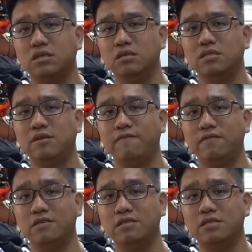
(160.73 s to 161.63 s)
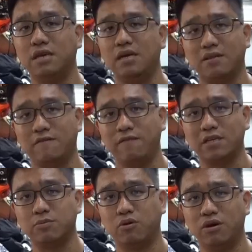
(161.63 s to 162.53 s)
the stiffness at the
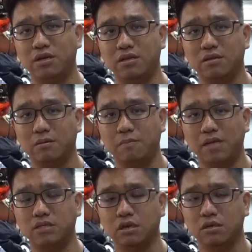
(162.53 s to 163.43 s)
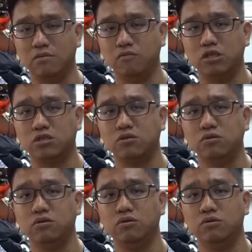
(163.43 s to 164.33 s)
flex point based on which screw
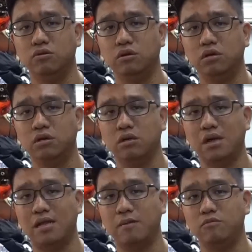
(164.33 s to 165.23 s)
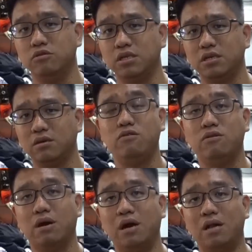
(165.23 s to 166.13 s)
you end up using.
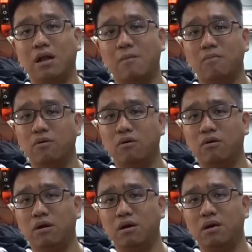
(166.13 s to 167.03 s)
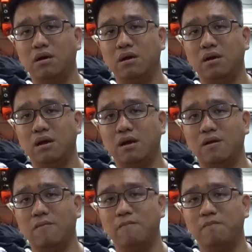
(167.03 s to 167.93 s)
You a lot more
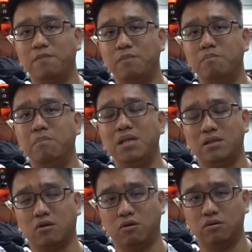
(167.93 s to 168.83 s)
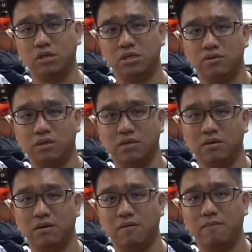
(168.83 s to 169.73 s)
mid corner steering
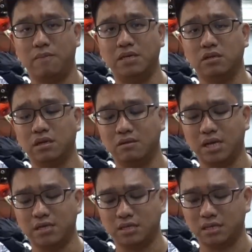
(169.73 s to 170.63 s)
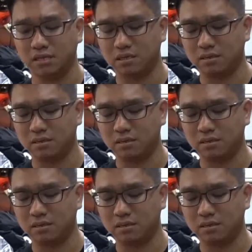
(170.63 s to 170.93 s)
based on the test.